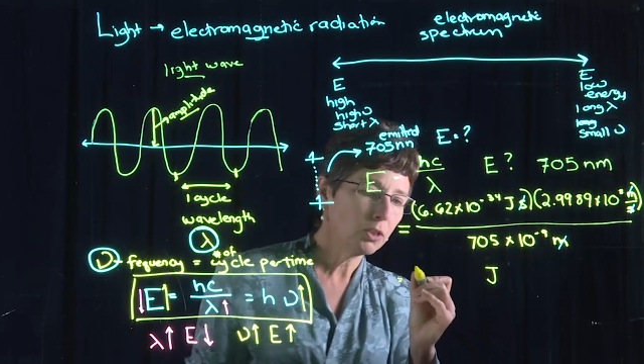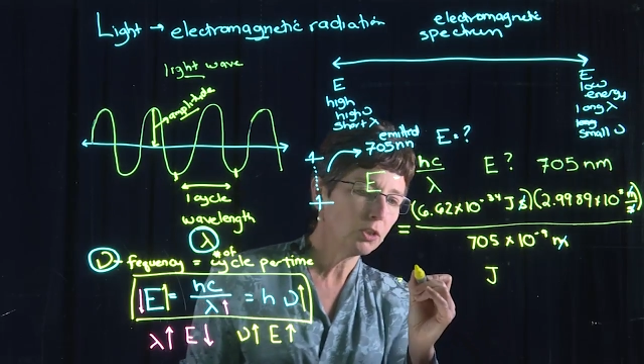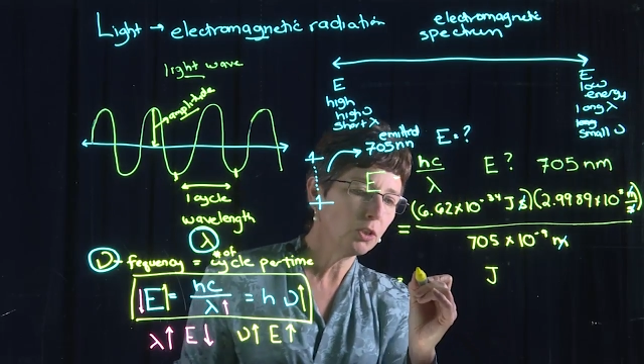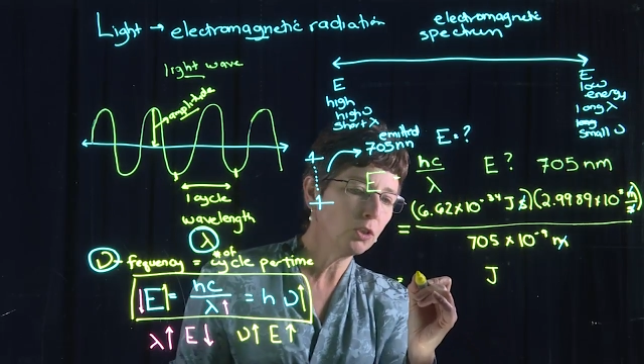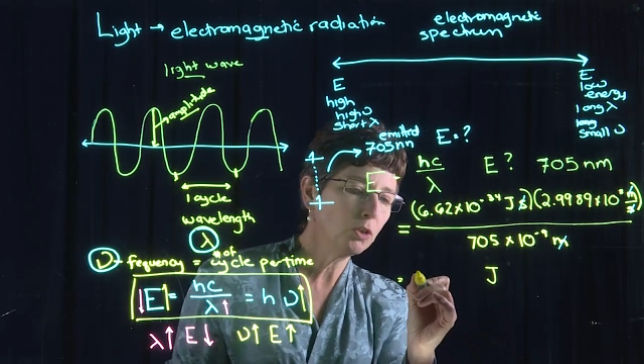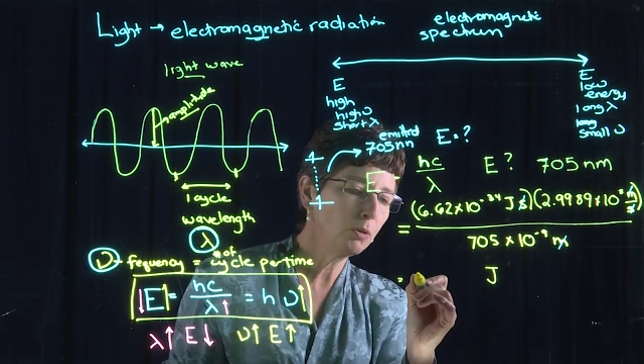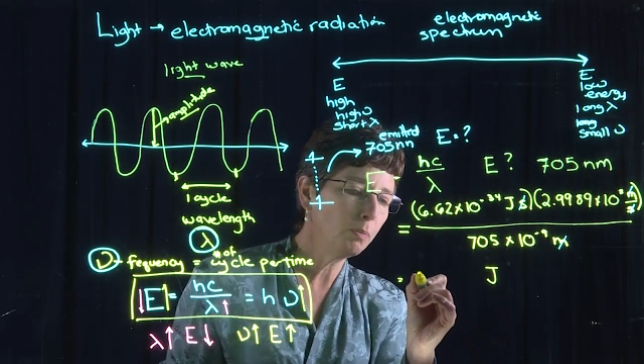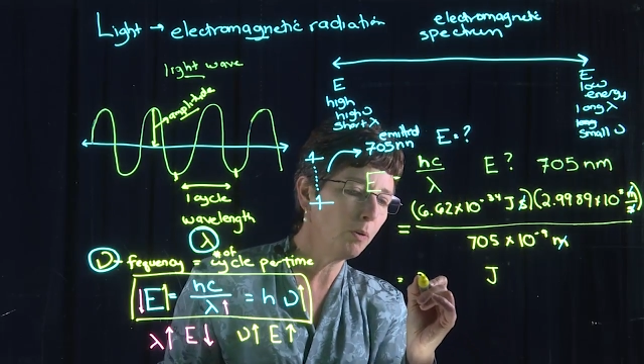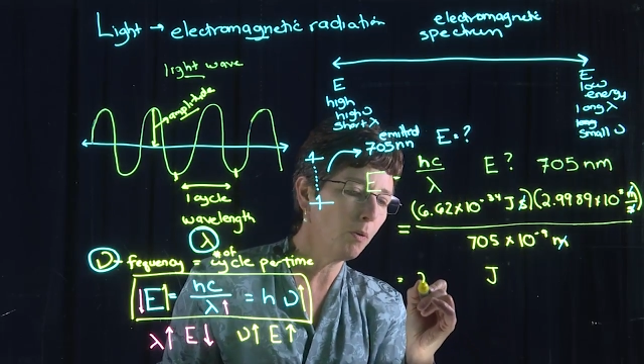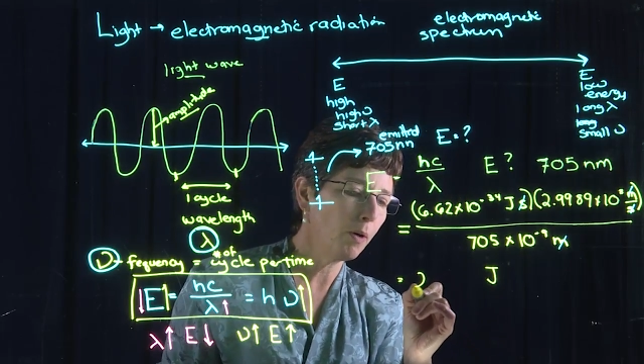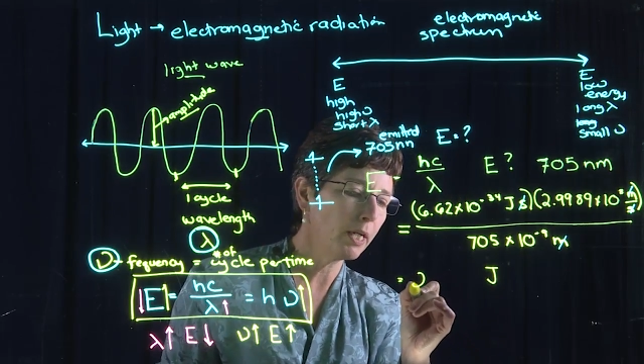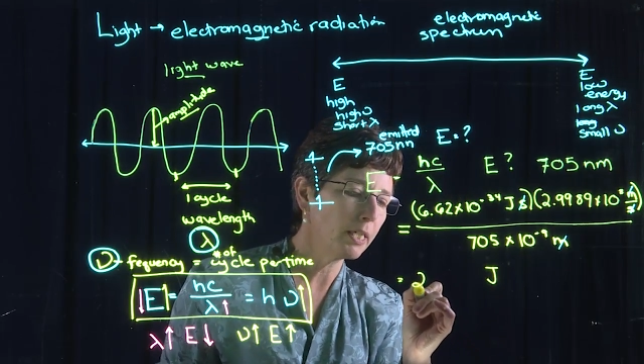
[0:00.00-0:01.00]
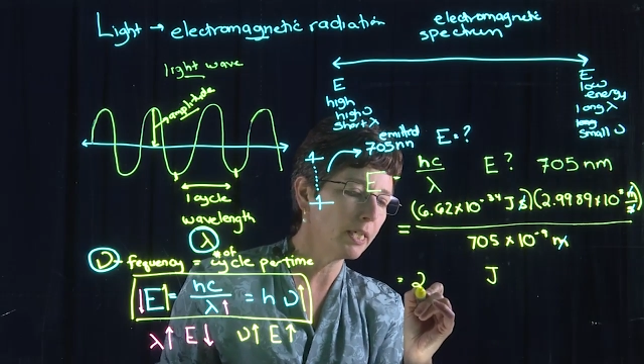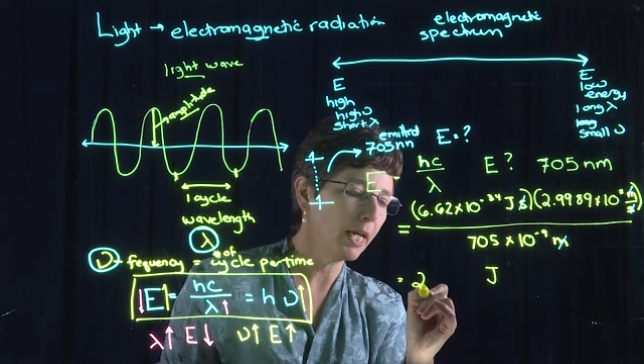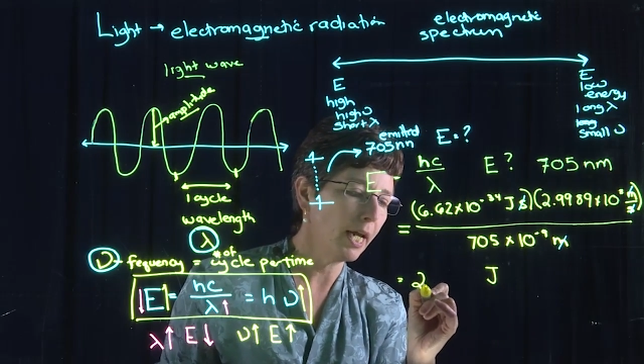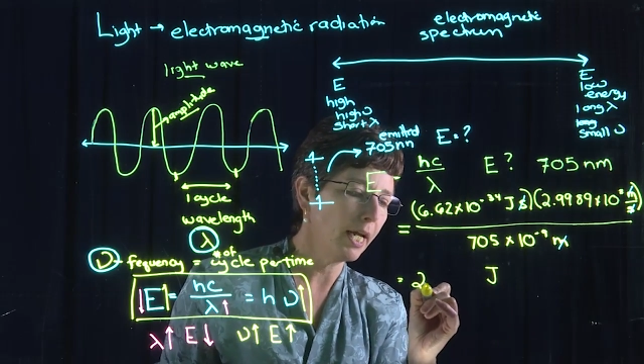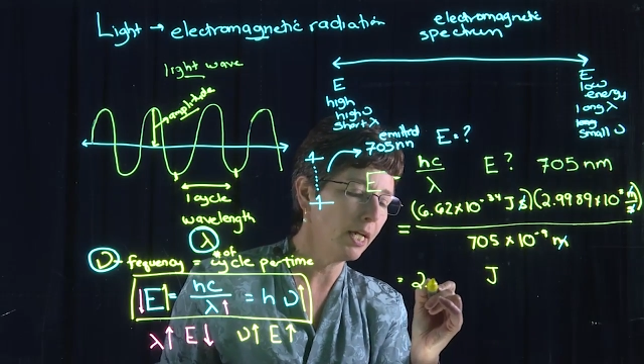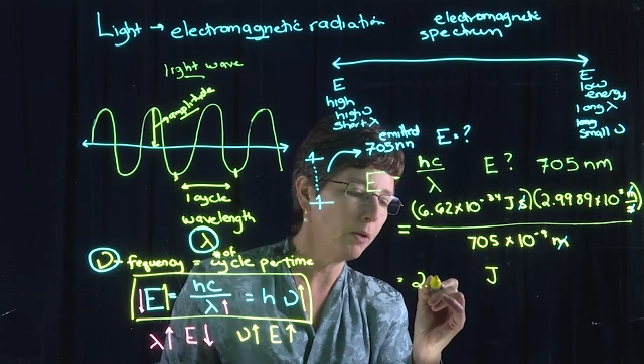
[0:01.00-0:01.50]

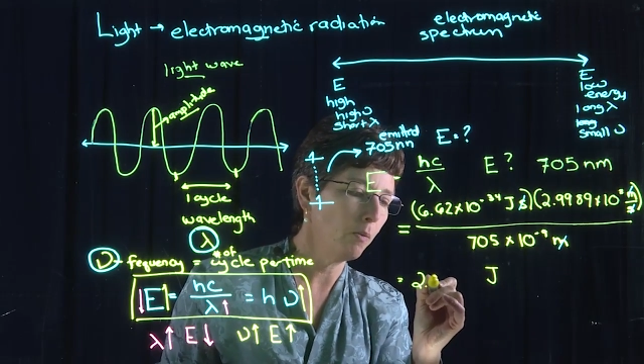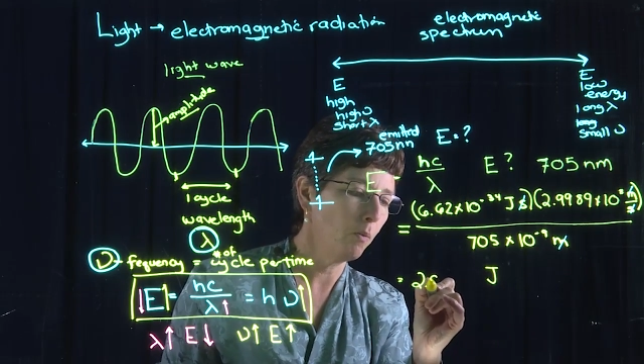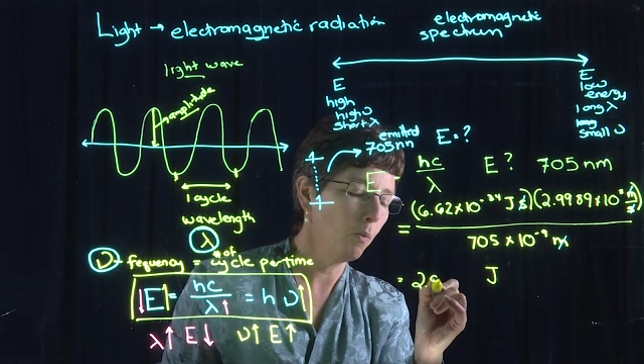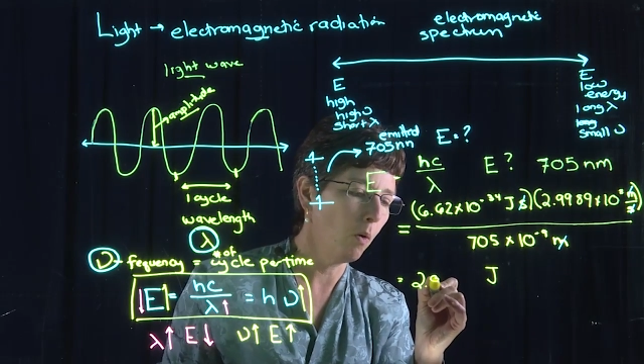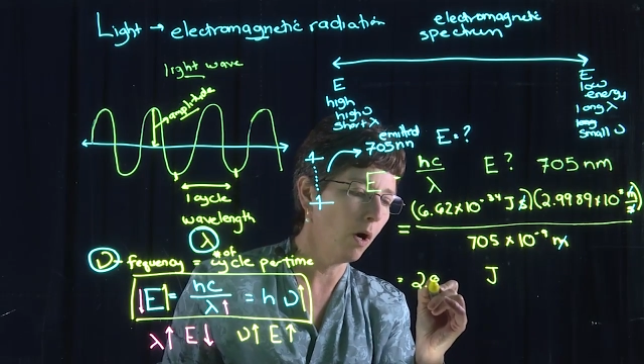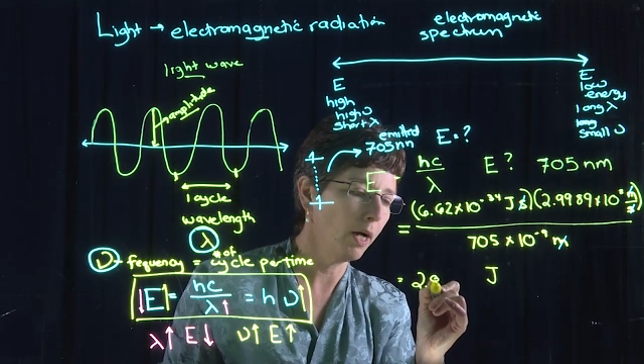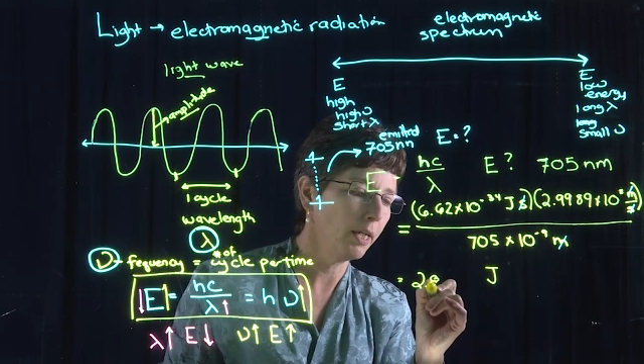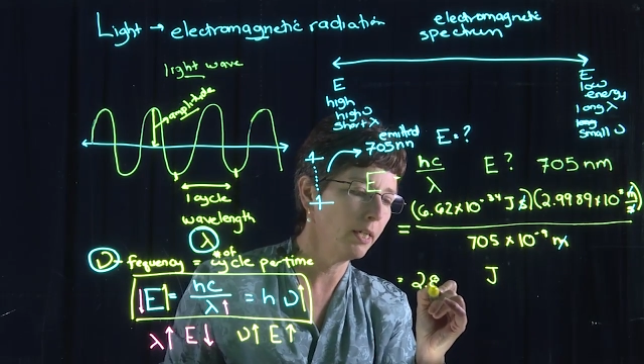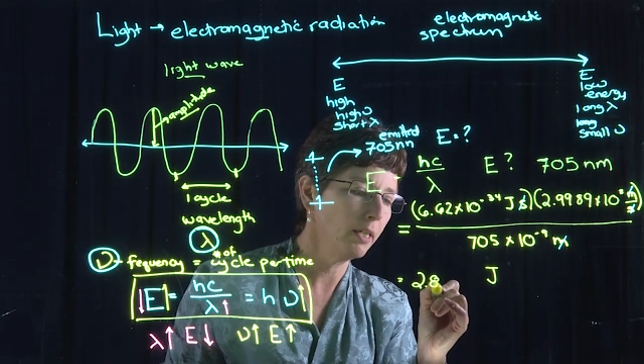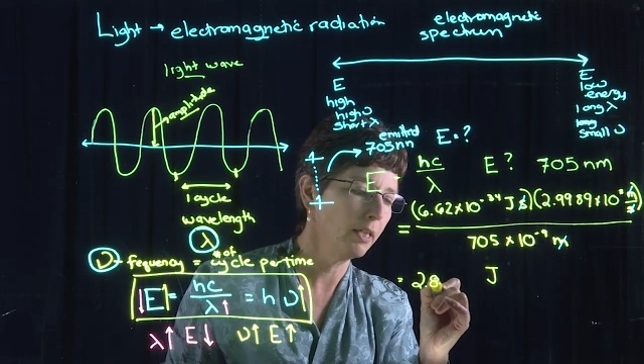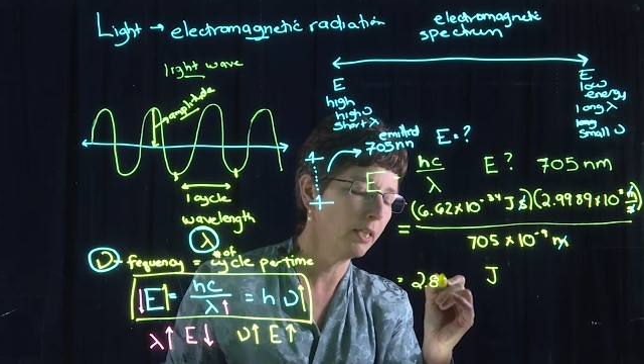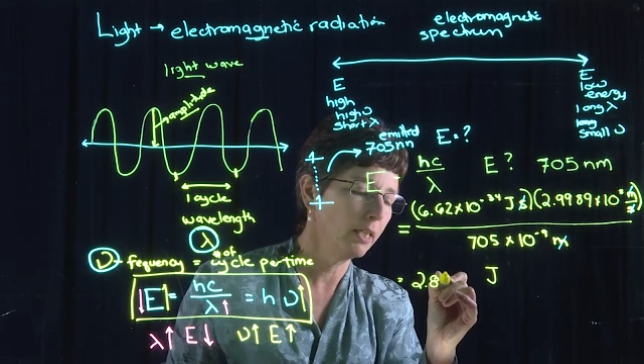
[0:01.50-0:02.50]
2.81